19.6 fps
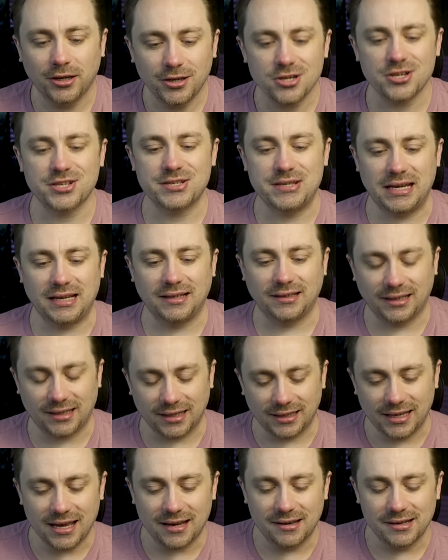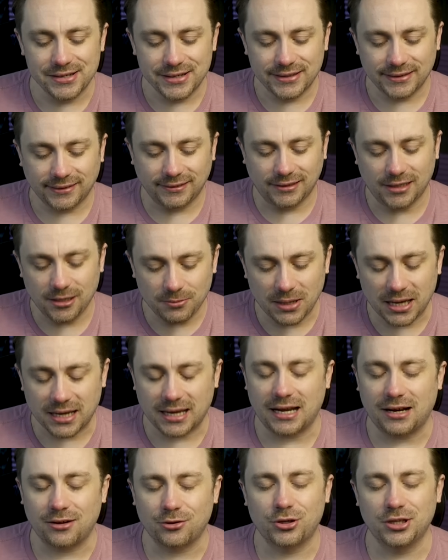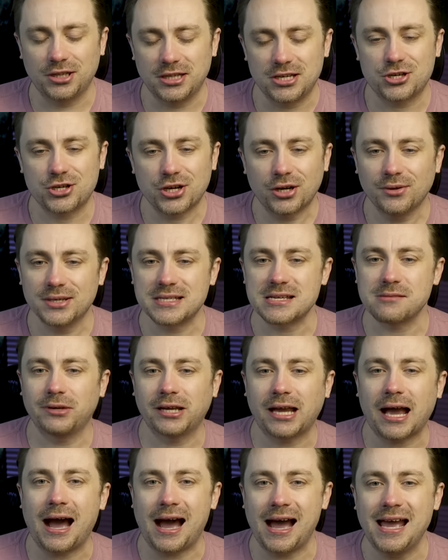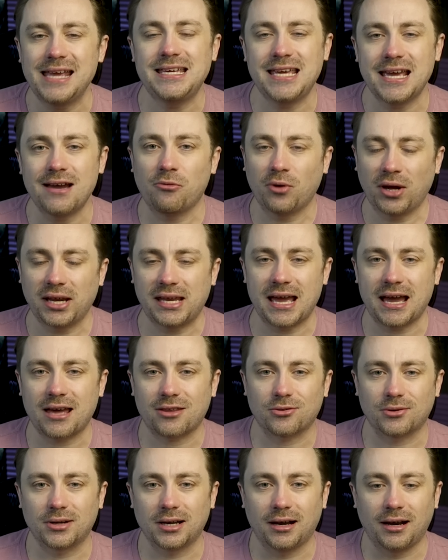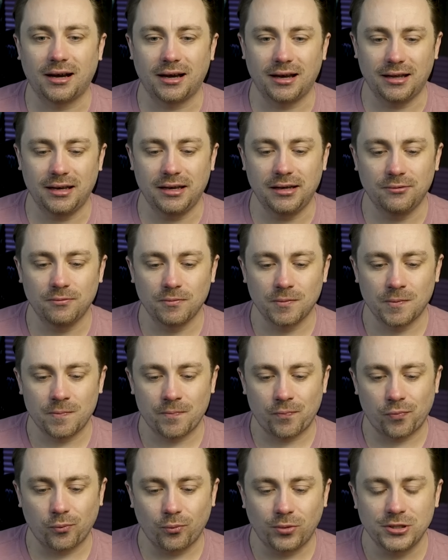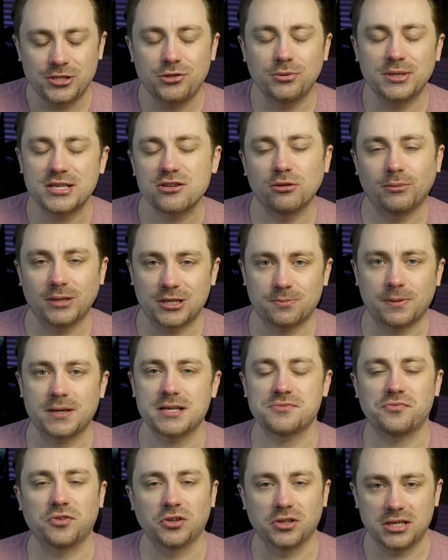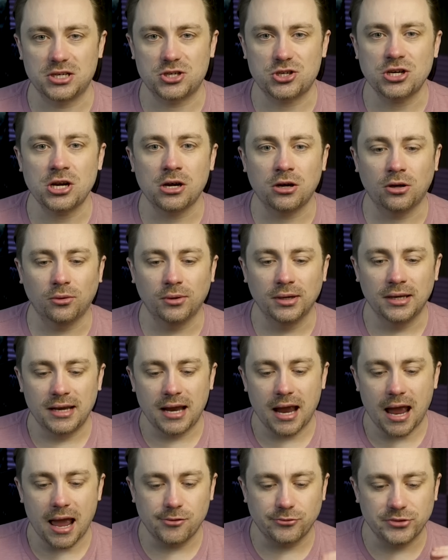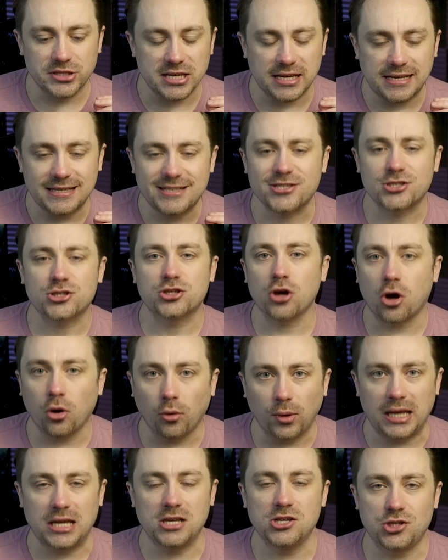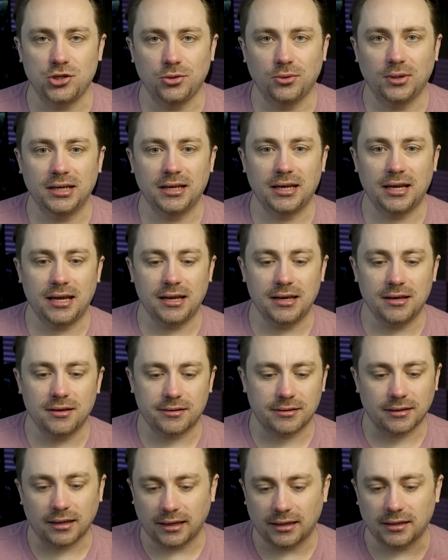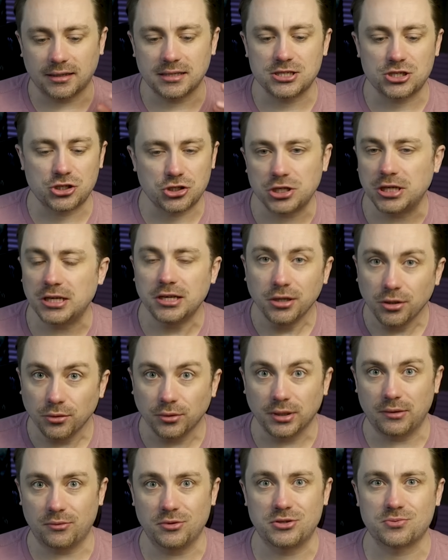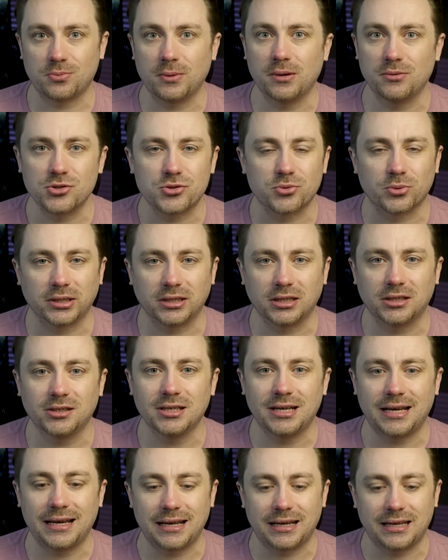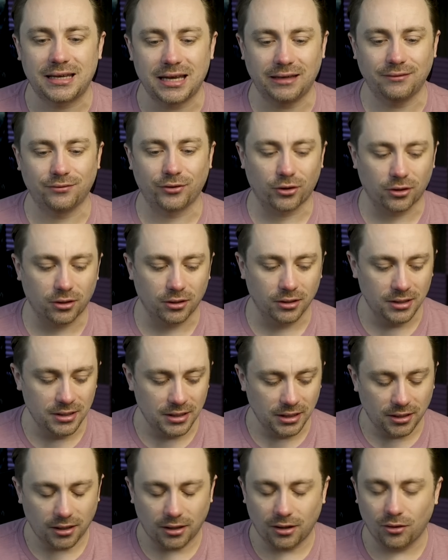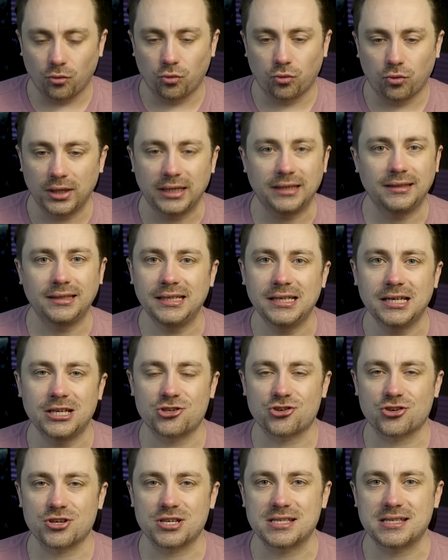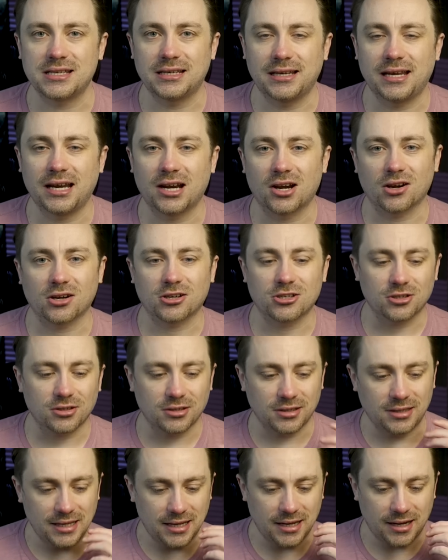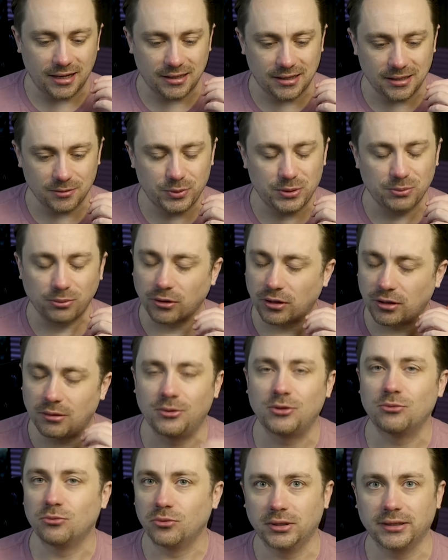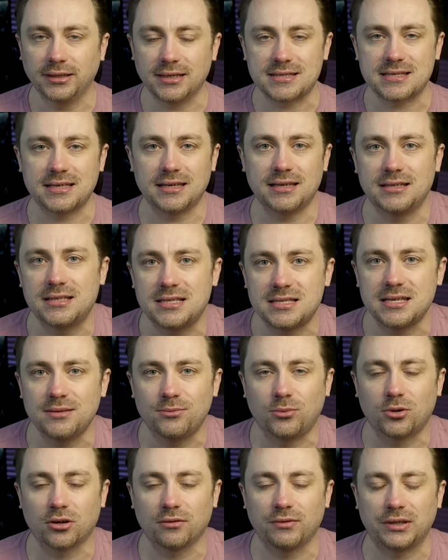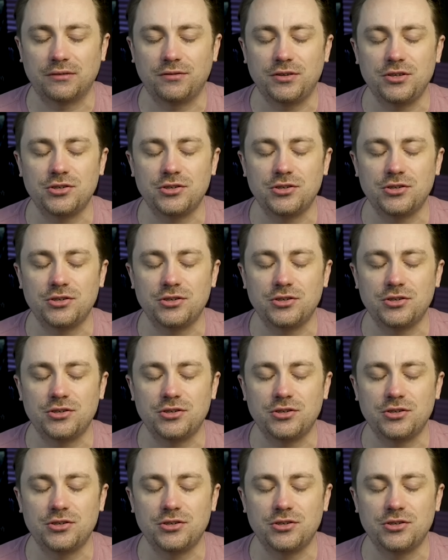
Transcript: understand, like, again, looking back at how good the show is, I'm like, I get why Catherine Hahn was doing so much press for this show and was like so into it, and like, because she knew it was really good, and it gave her a really interesting character that I think people are going to be really excited to see more of in the